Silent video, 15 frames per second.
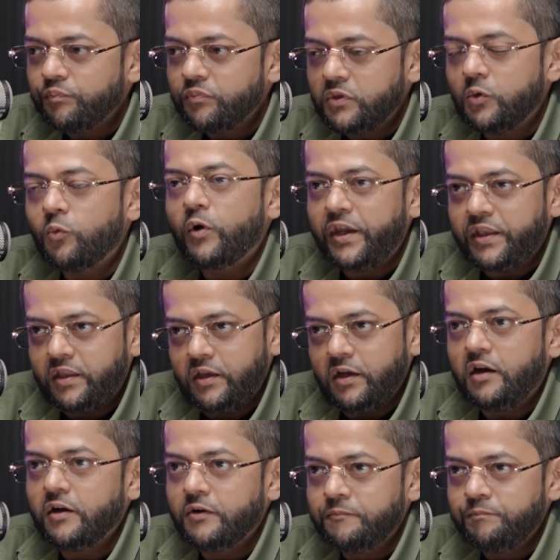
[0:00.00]
the way they
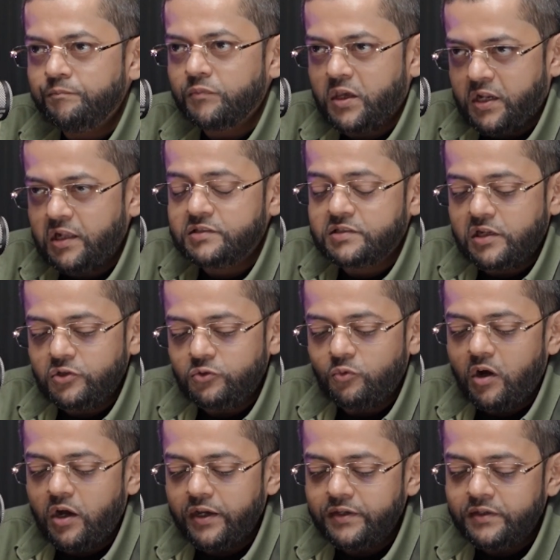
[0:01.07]
are. And I'll tell you
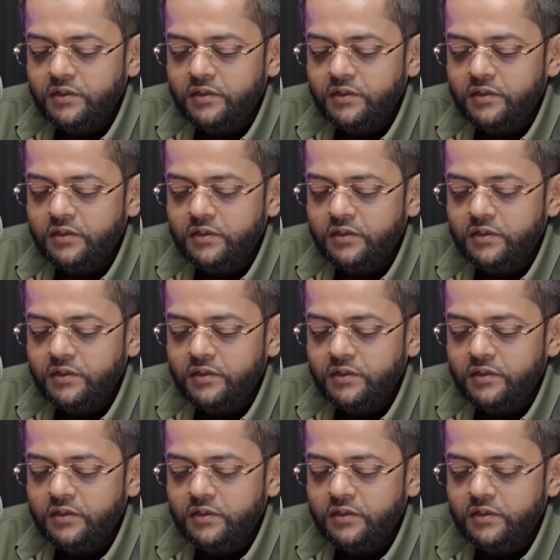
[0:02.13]
why.